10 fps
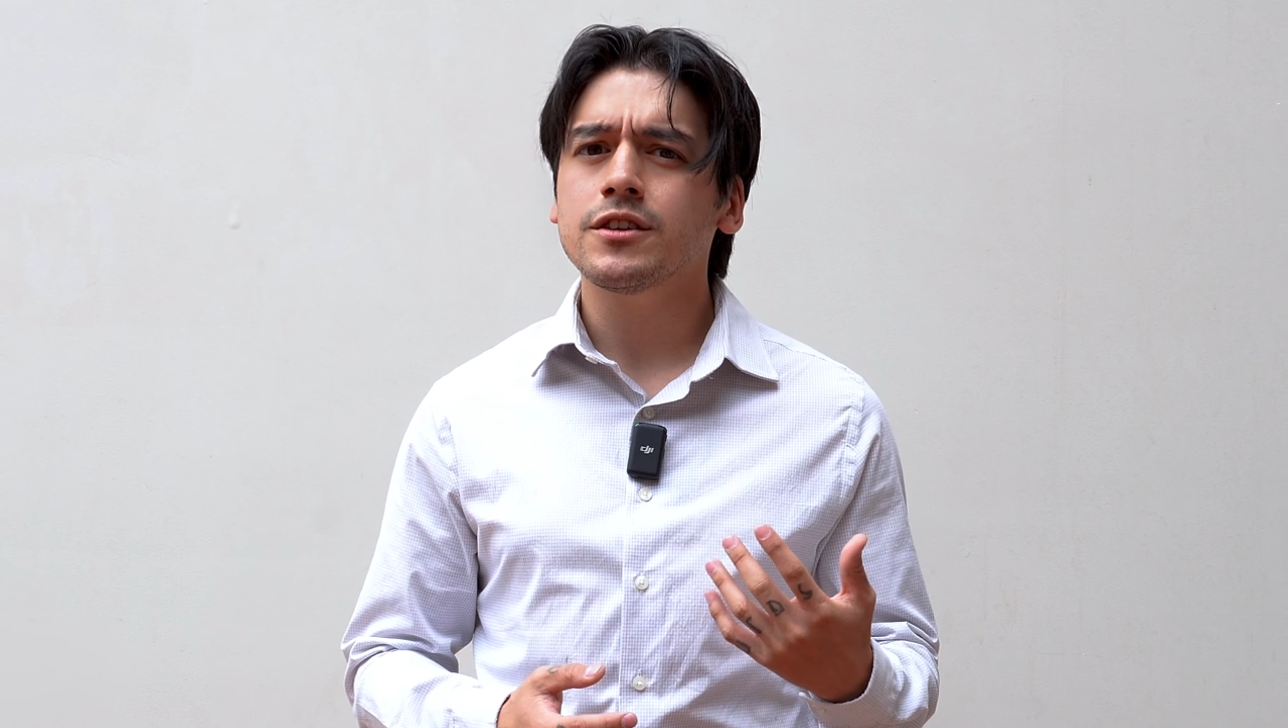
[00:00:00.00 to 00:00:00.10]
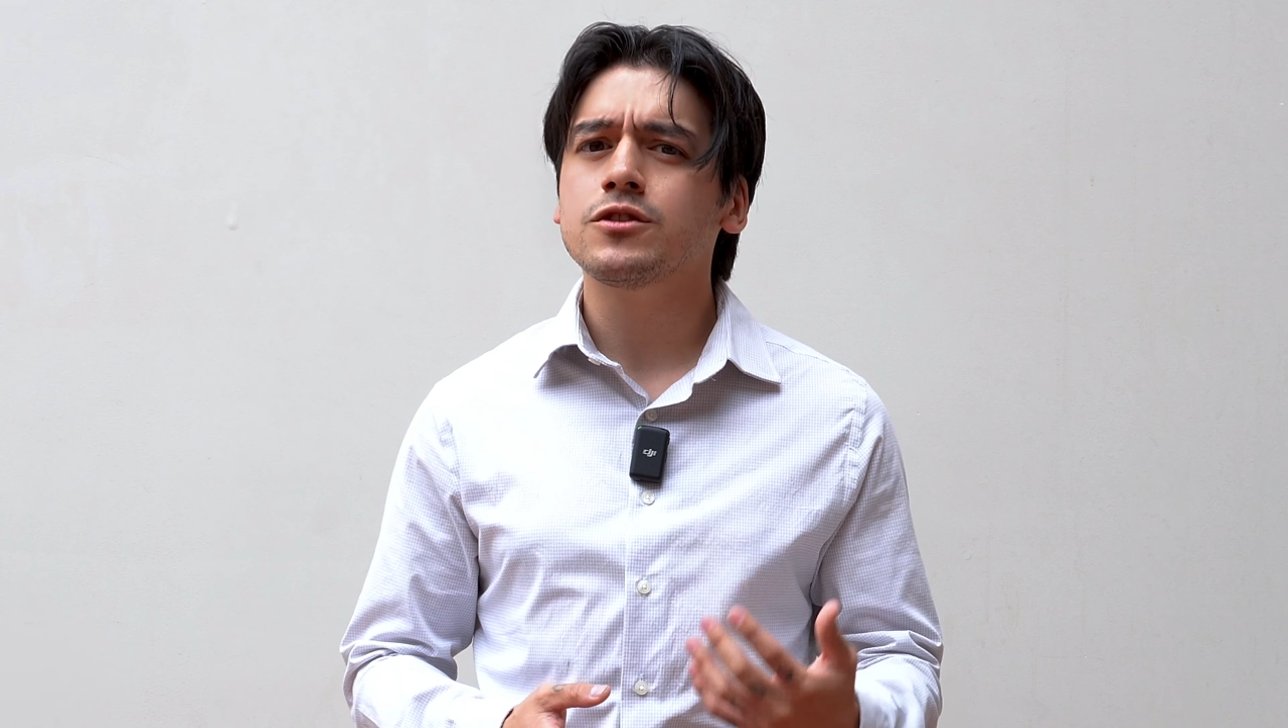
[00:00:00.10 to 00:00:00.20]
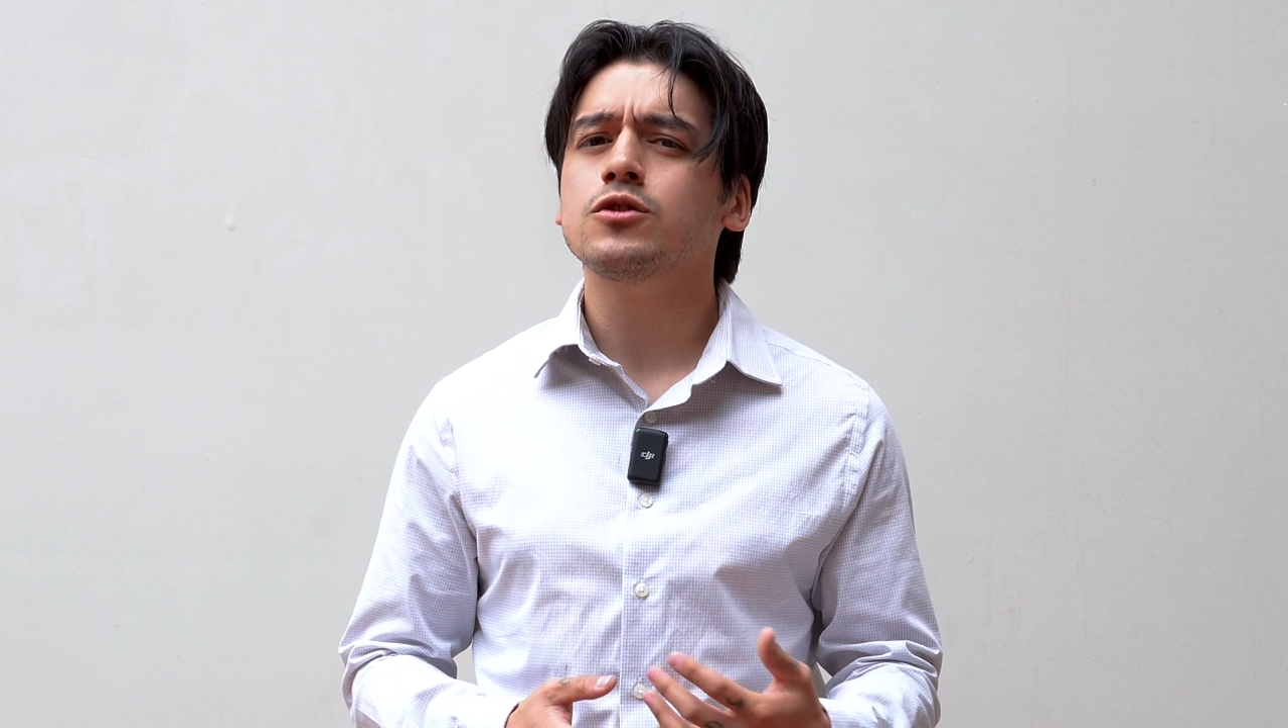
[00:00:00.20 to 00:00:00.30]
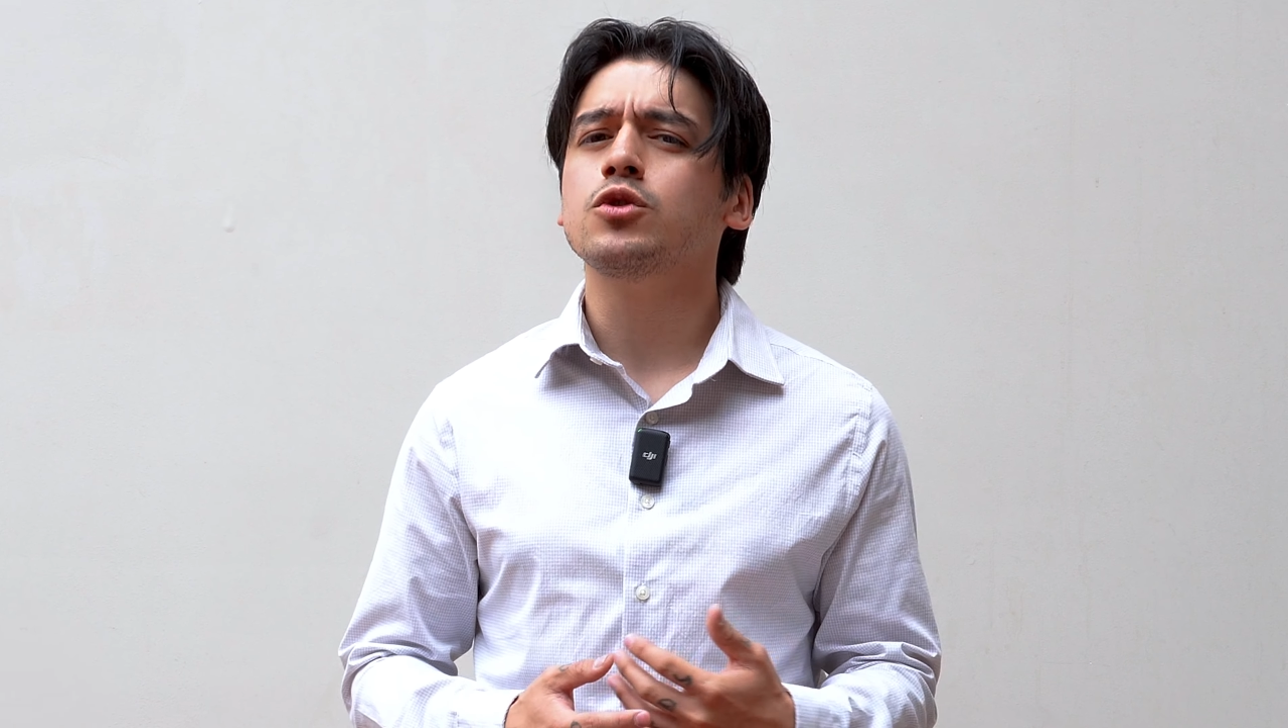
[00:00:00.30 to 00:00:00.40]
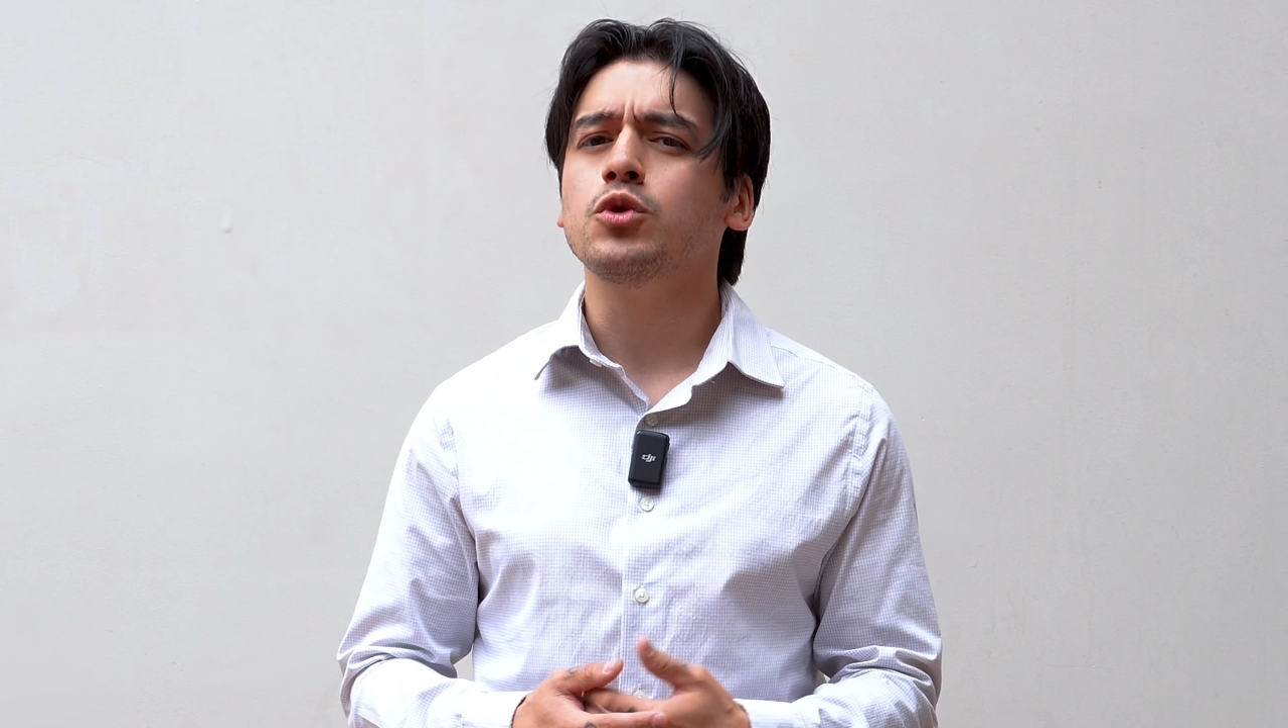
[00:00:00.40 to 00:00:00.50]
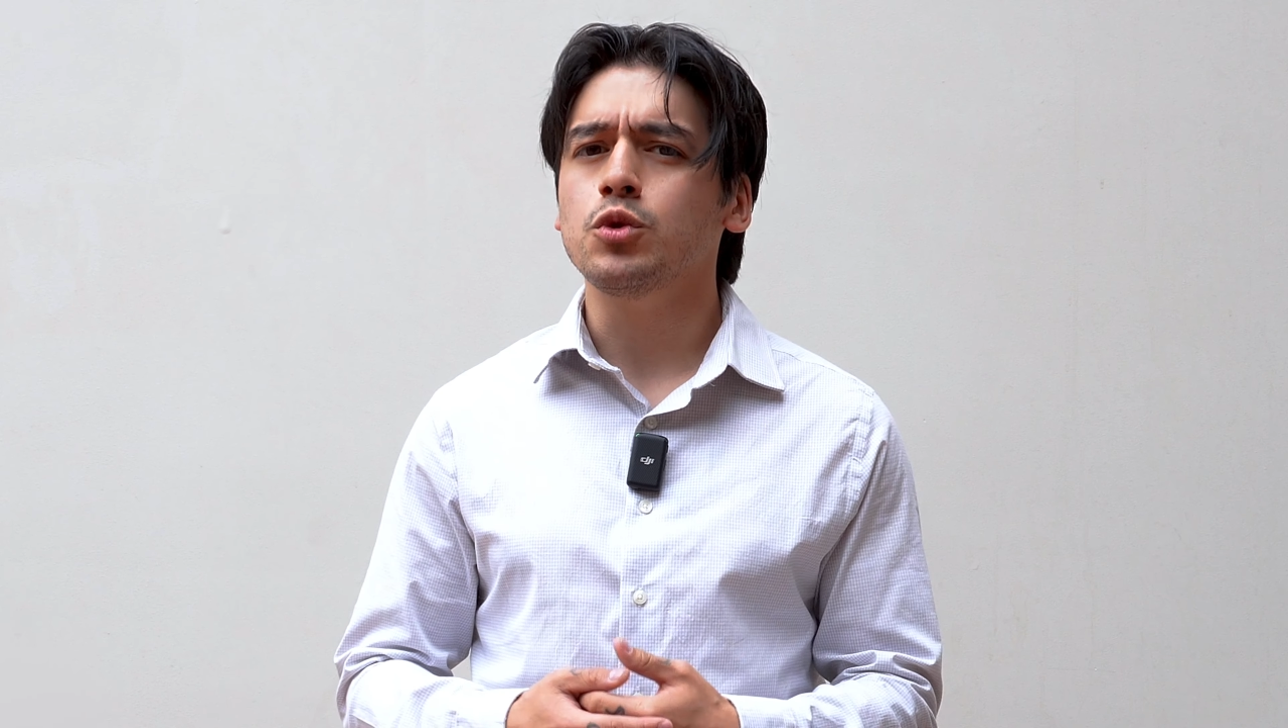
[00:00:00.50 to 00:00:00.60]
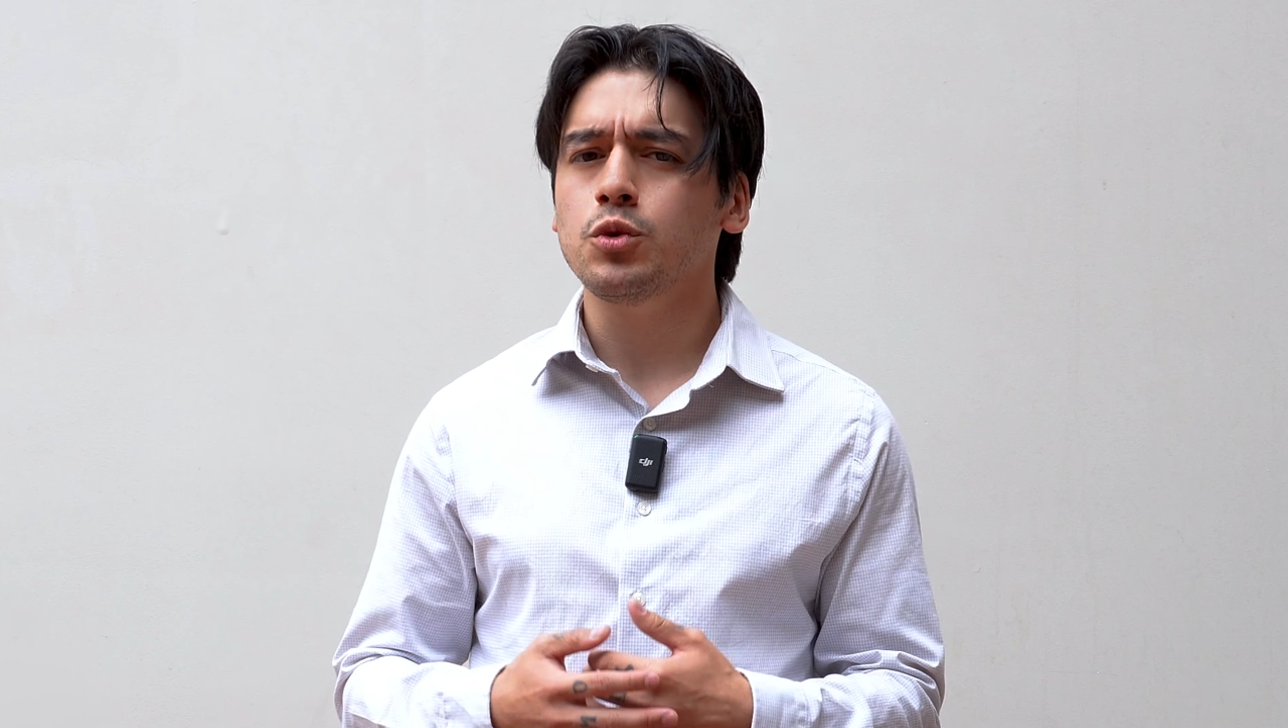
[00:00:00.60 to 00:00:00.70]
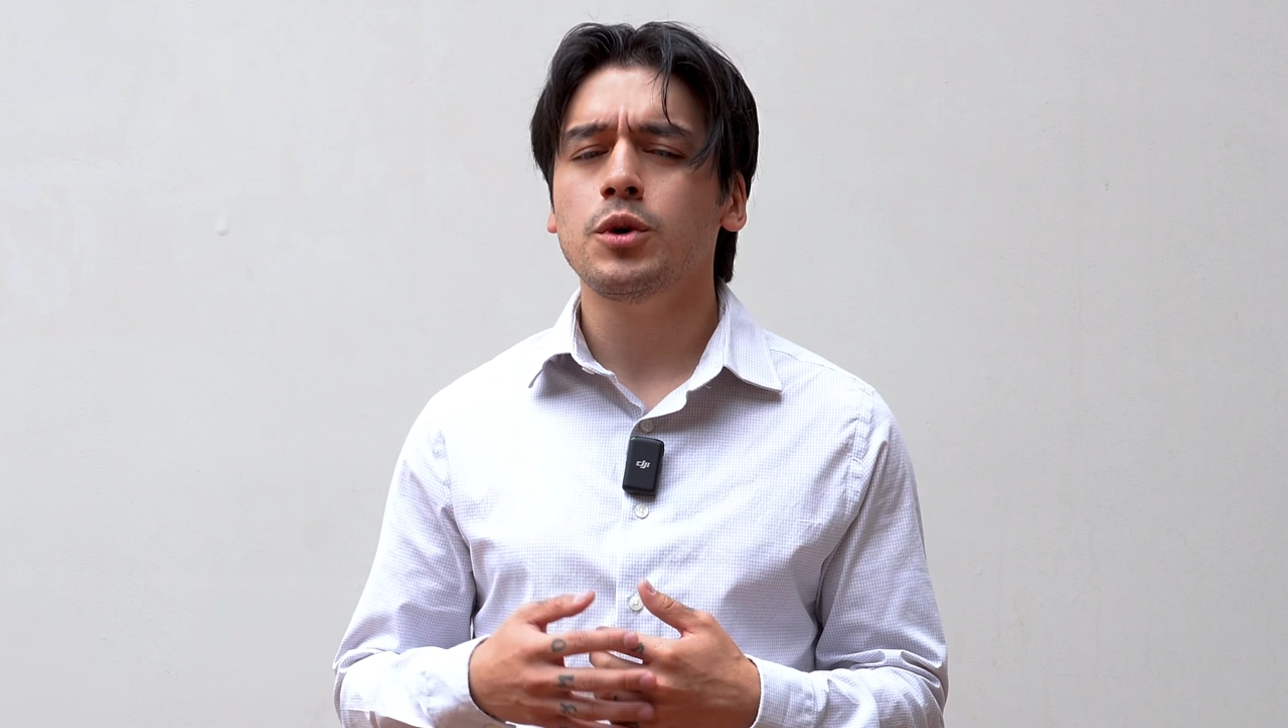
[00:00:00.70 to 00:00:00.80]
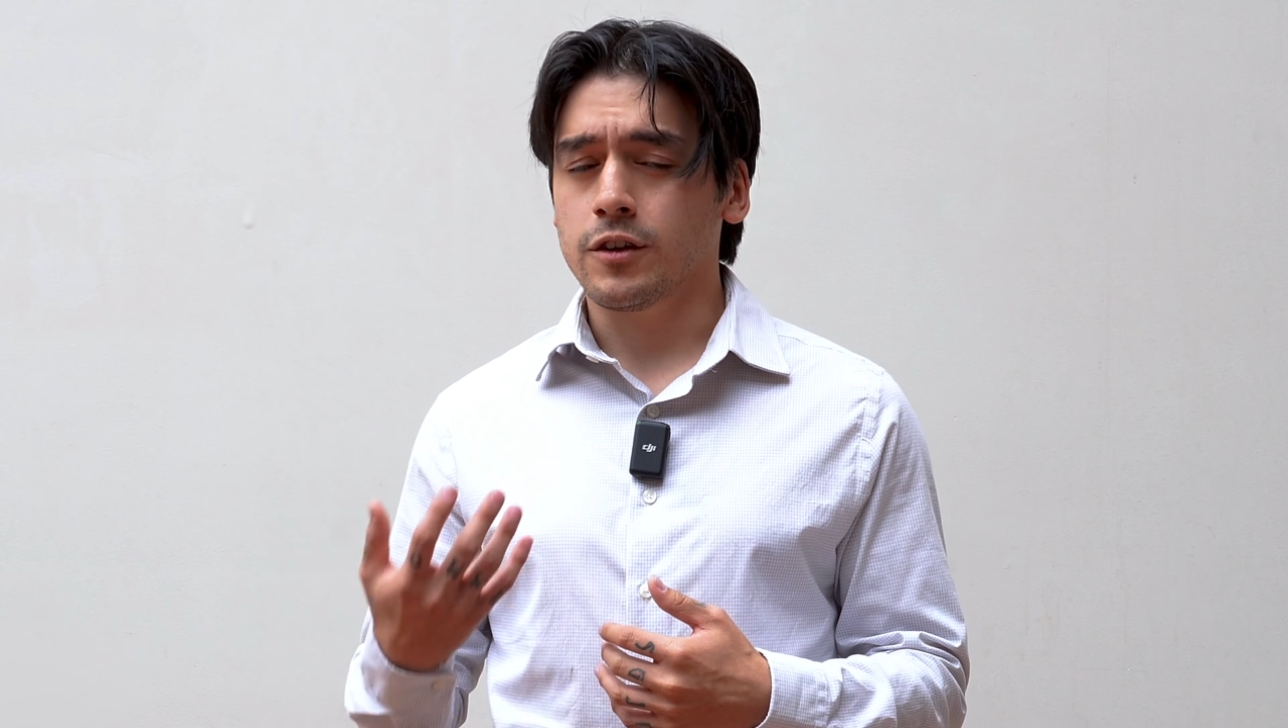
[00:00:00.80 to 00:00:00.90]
is too